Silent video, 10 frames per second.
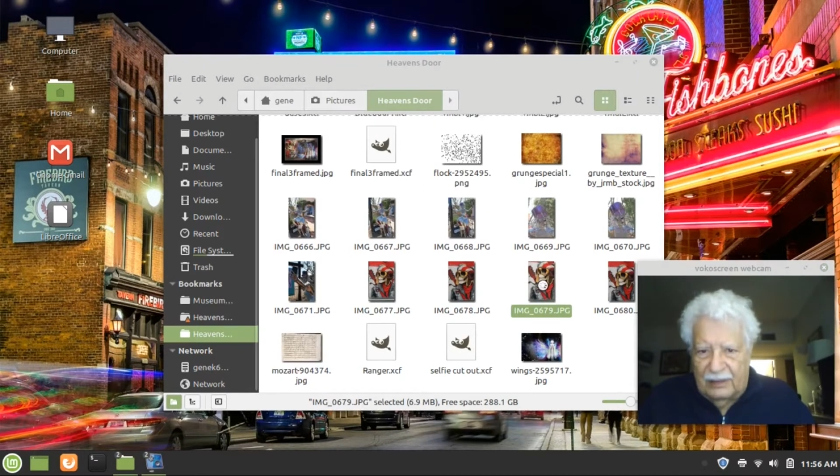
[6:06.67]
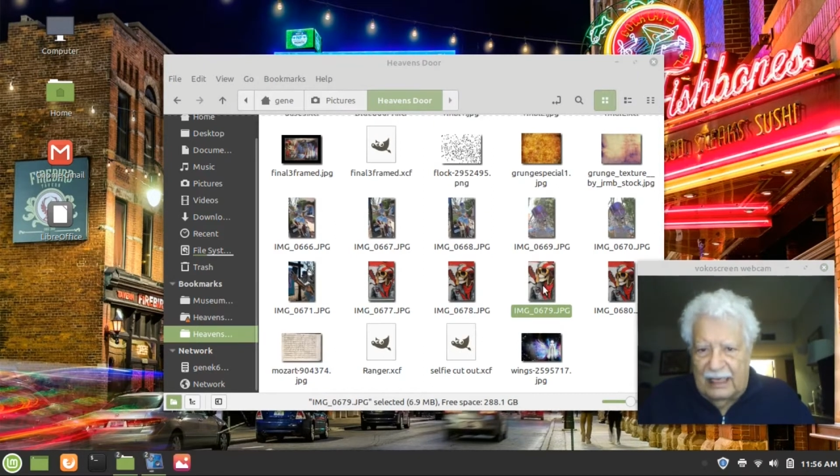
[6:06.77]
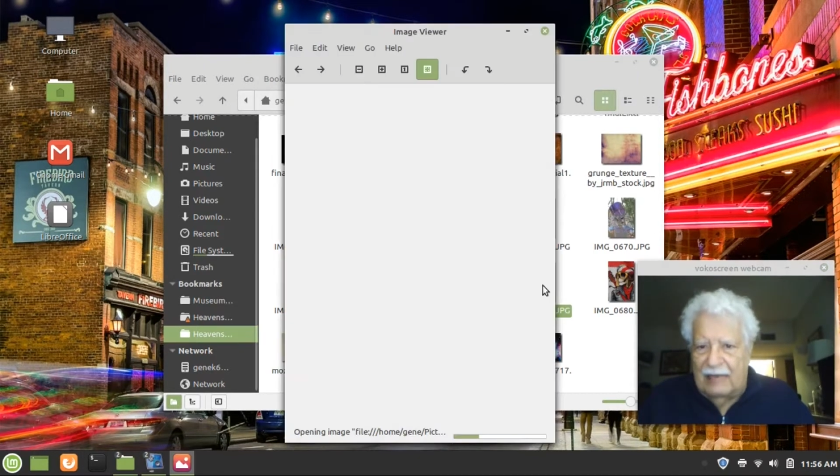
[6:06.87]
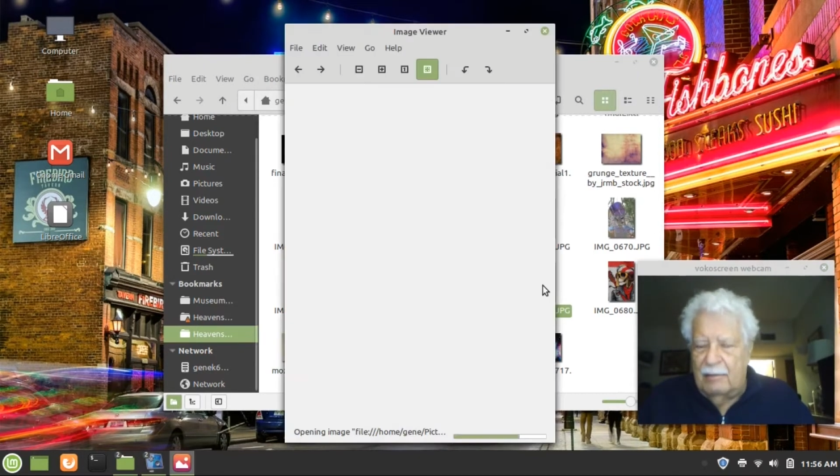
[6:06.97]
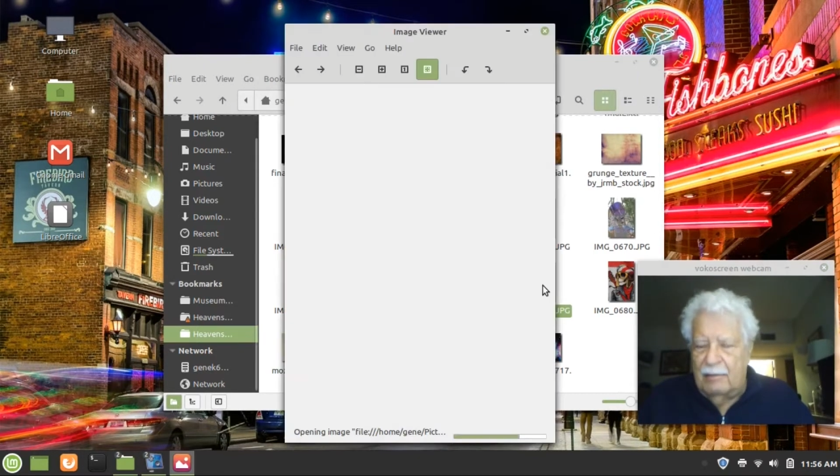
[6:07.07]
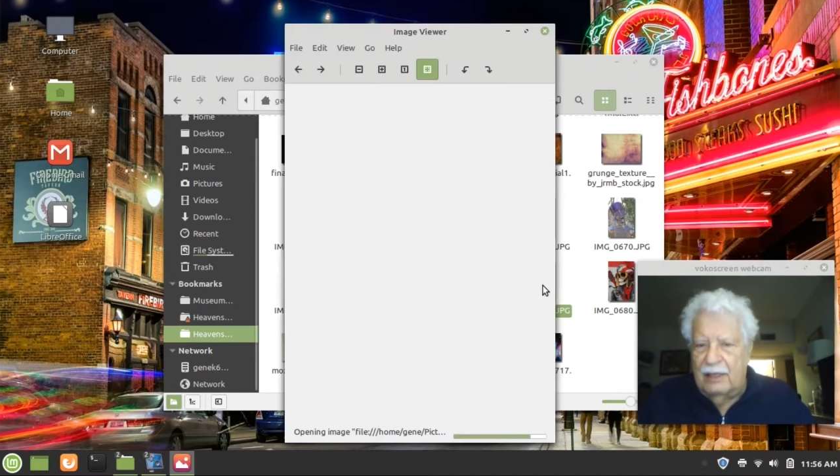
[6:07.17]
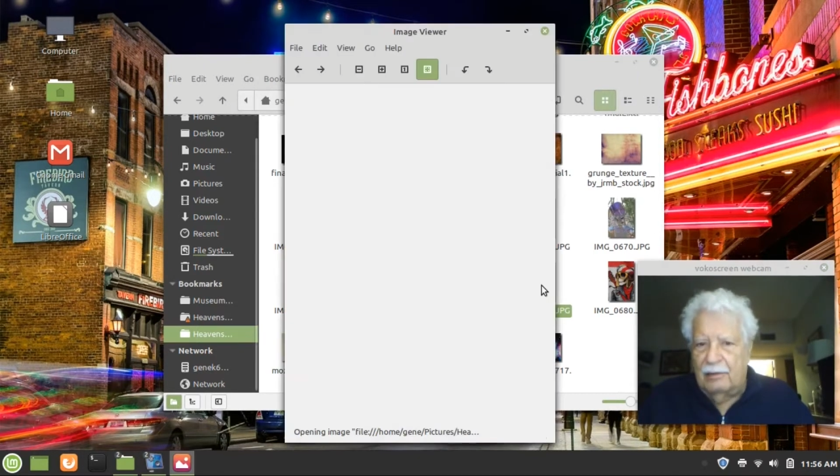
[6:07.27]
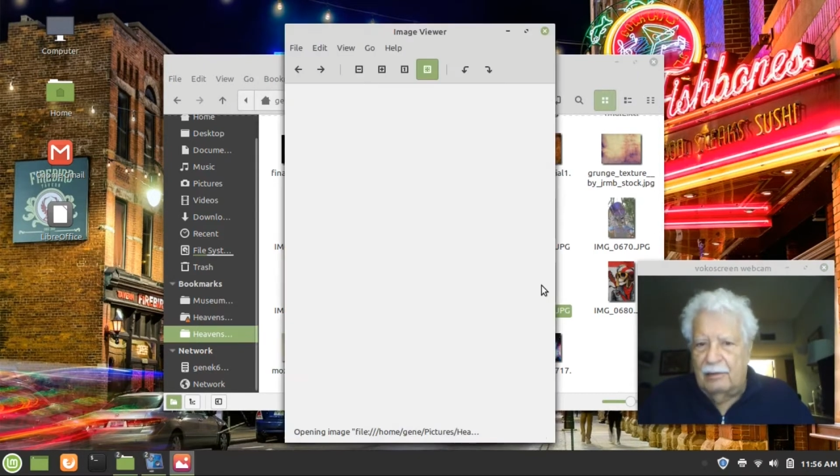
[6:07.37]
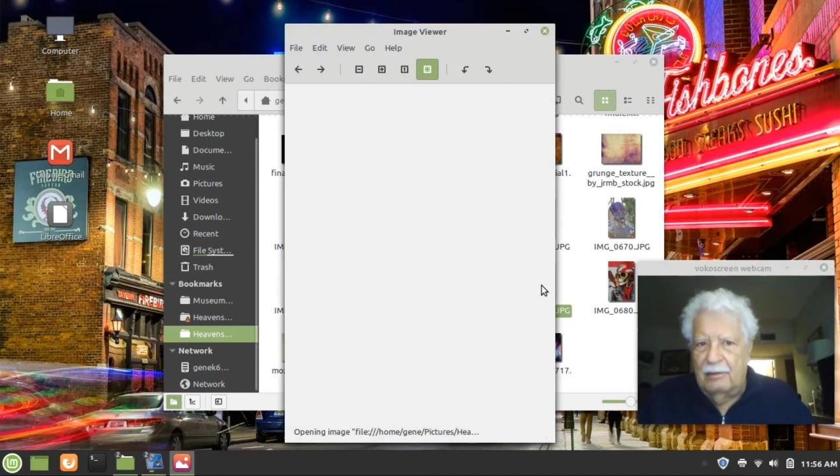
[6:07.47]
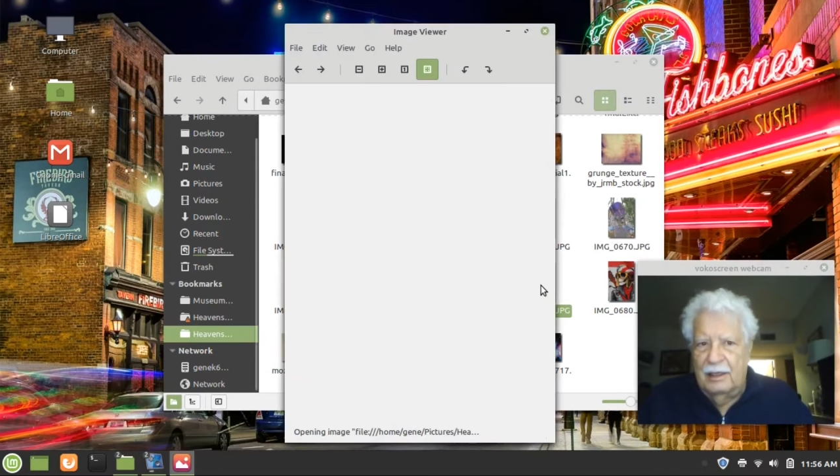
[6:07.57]
beer.
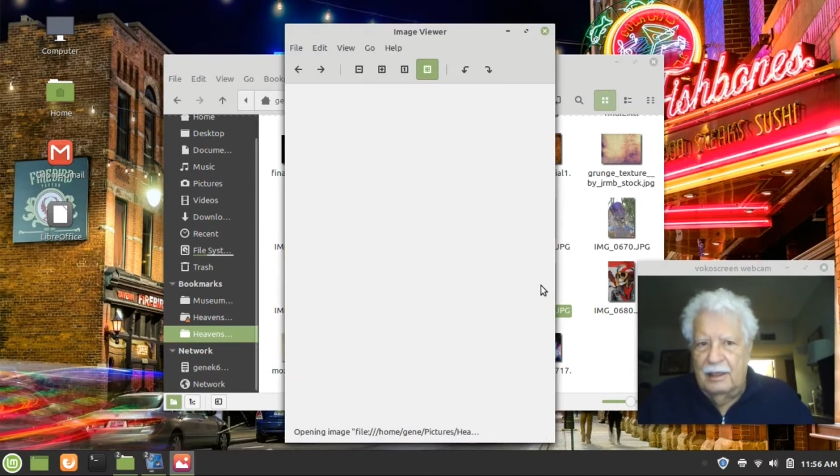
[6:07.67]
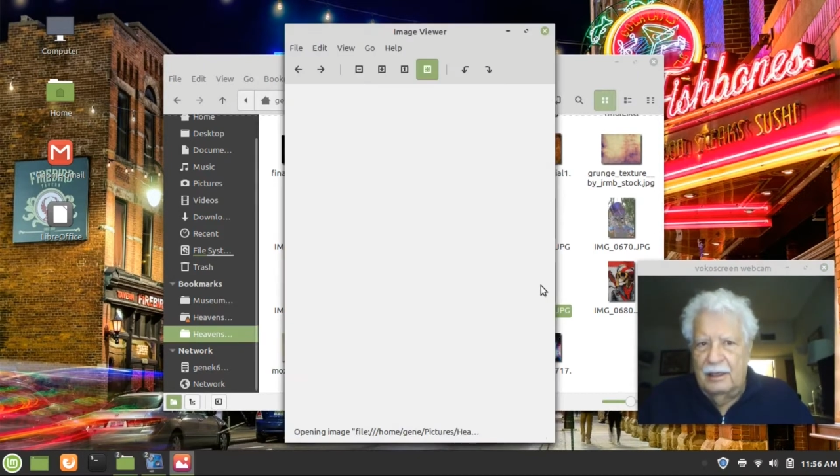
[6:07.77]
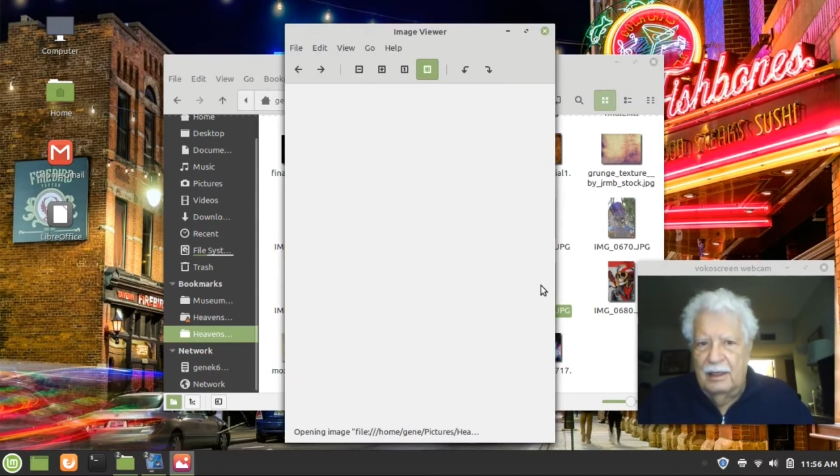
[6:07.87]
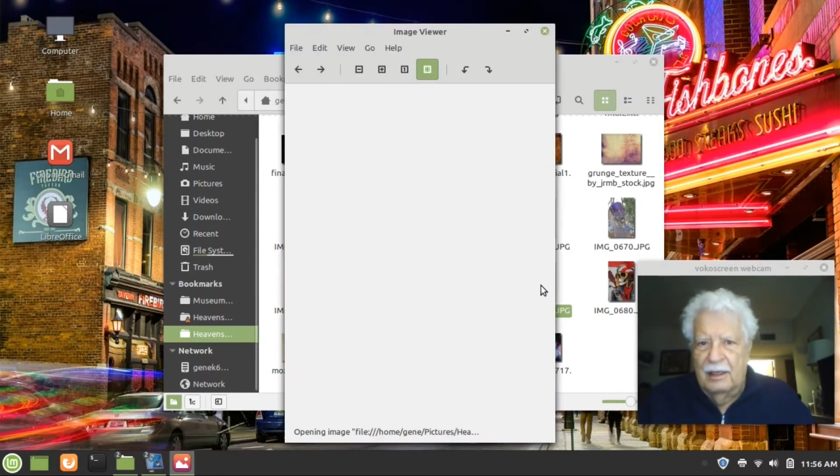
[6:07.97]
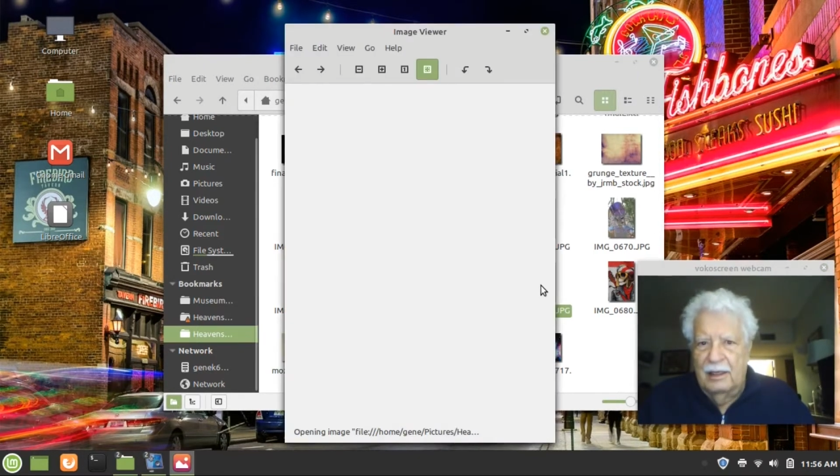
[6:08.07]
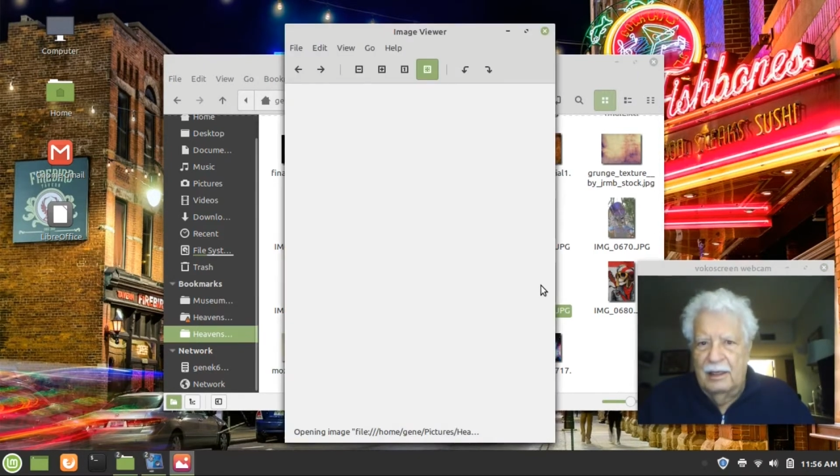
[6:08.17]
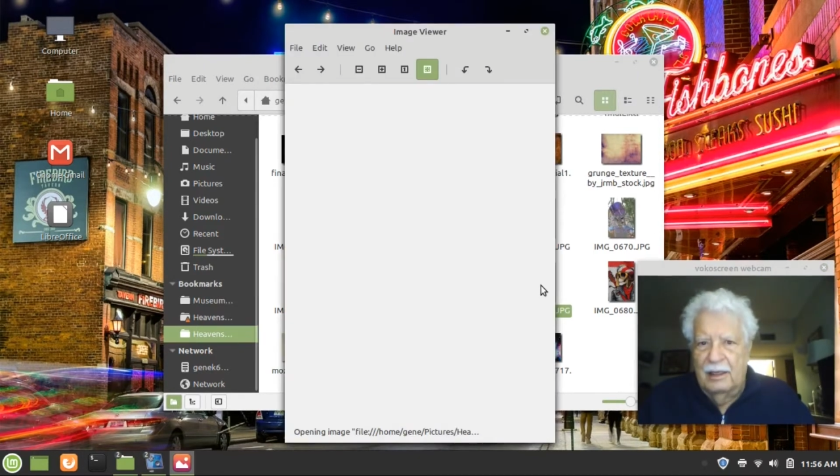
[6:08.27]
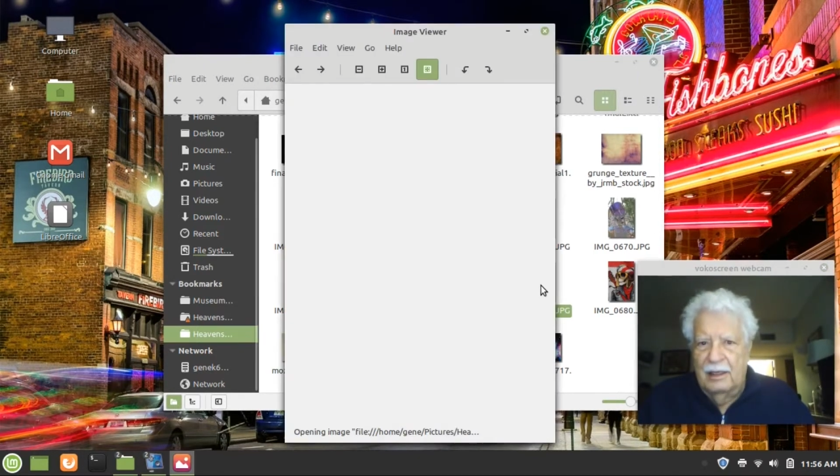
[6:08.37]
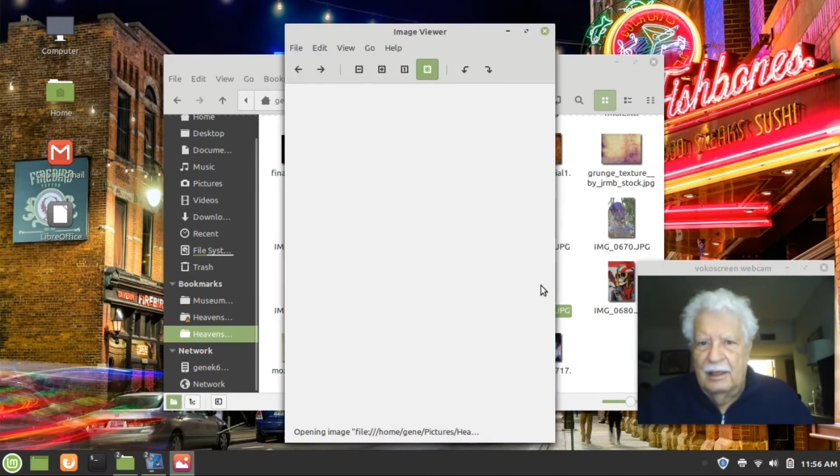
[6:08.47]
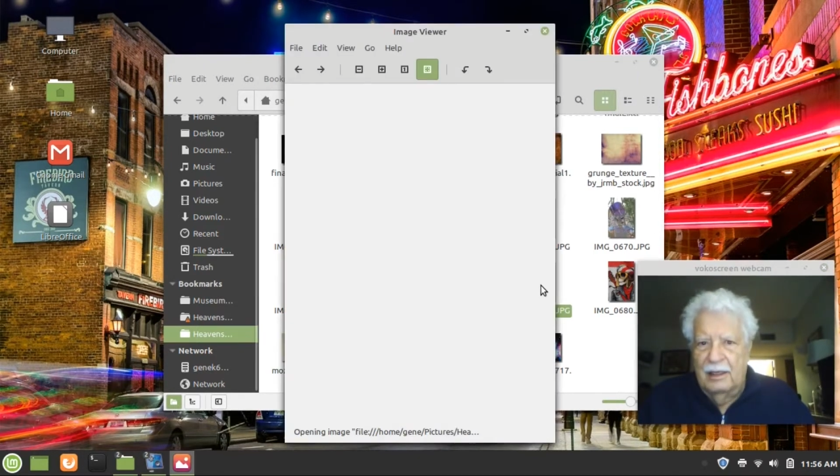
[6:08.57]
that I
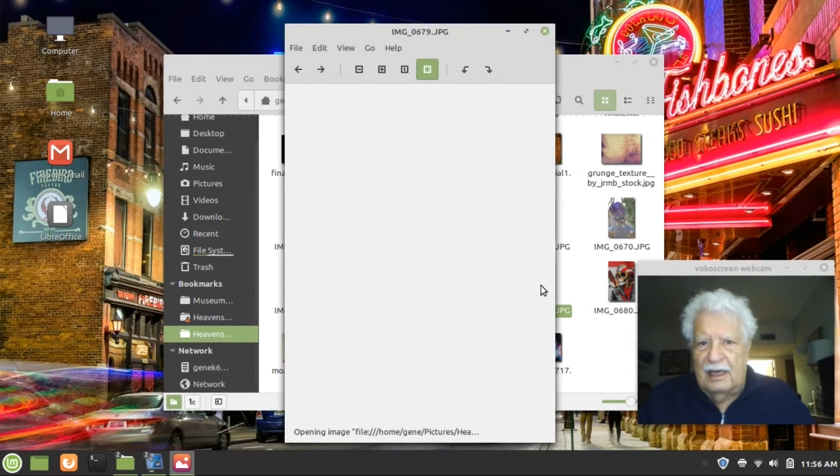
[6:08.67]
bought